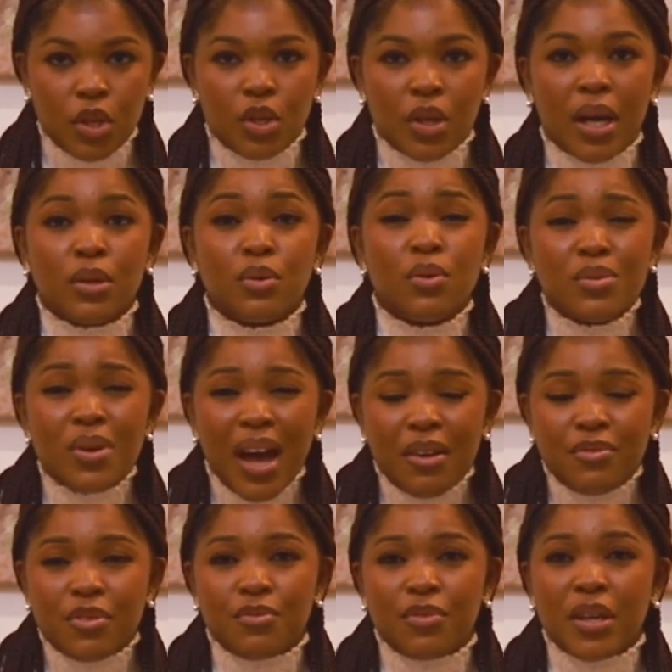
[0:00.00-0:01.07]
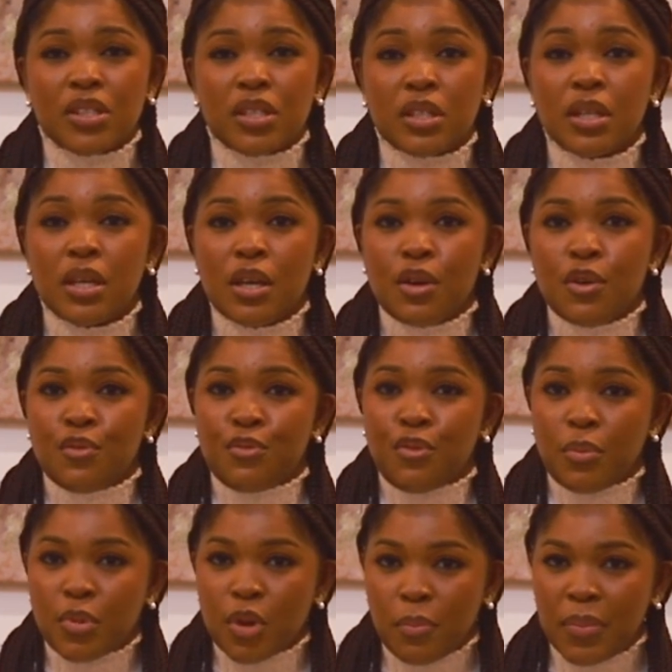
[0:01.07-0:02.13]
You can also have infection
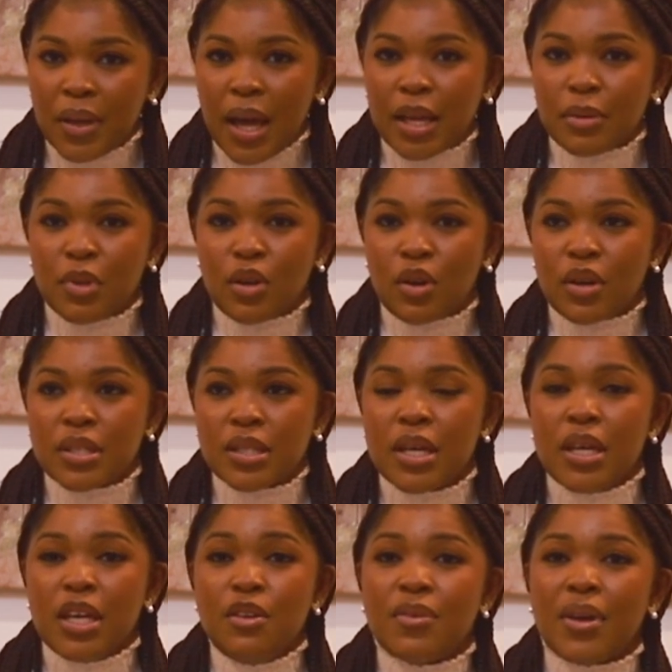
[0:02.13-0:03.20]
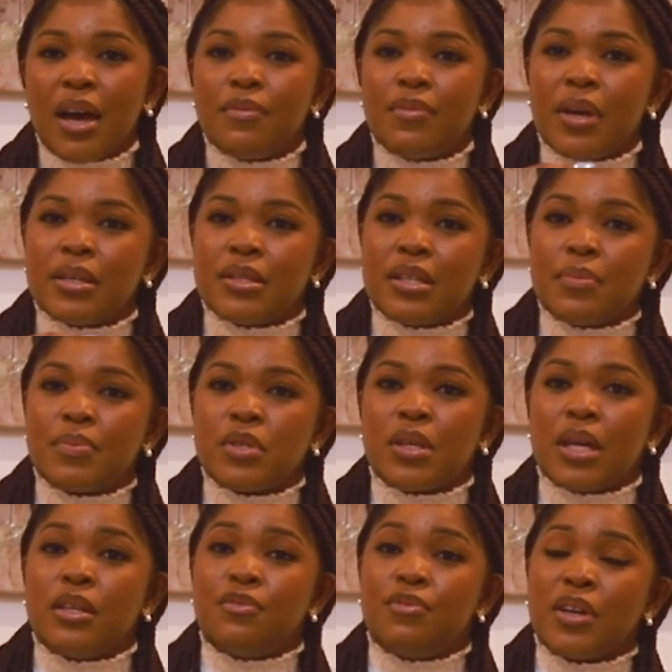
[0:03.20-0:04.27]
from your blood, because if you have sepsis,
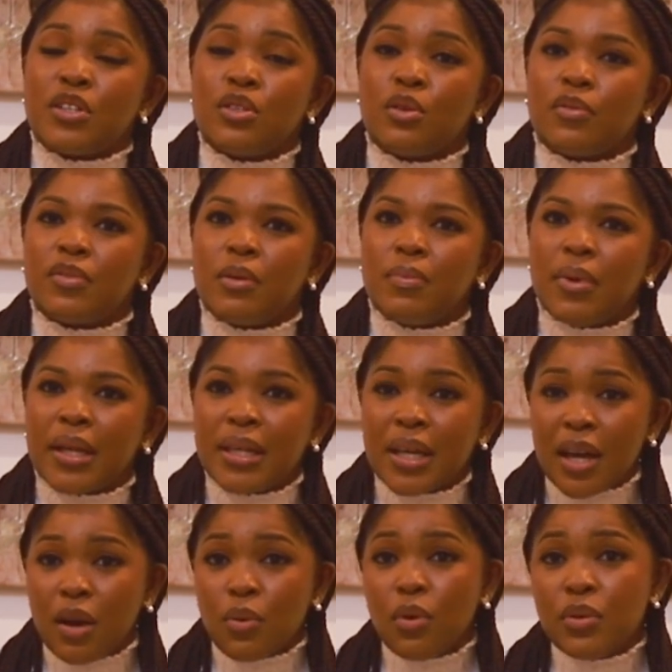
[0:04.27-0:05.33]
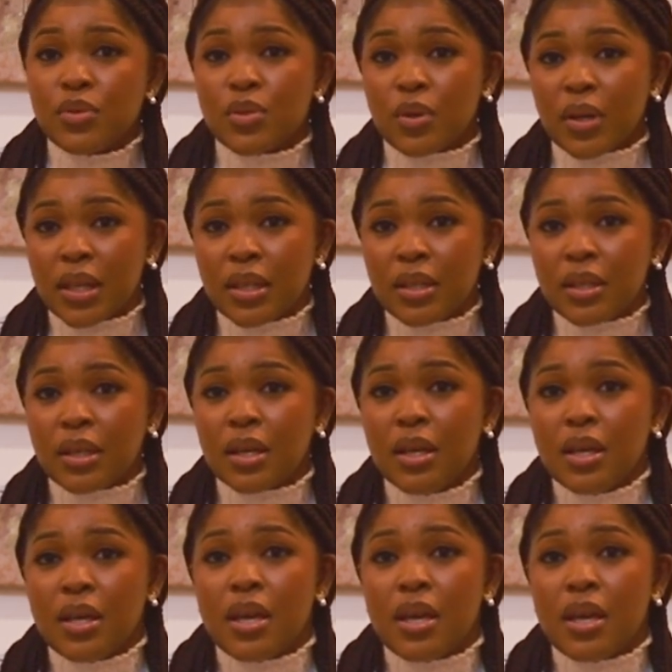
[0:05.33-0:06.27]
an infection of the blood, it can go to your kidney,